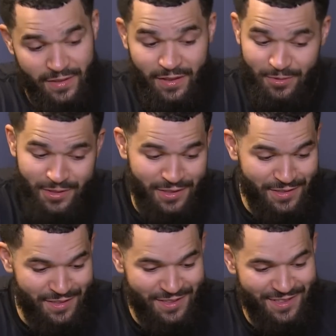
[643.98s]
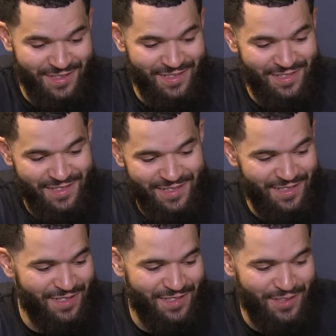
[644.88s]
I was.
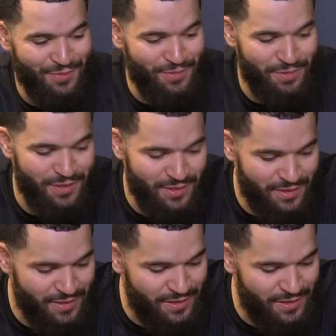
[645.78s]
Definitely was.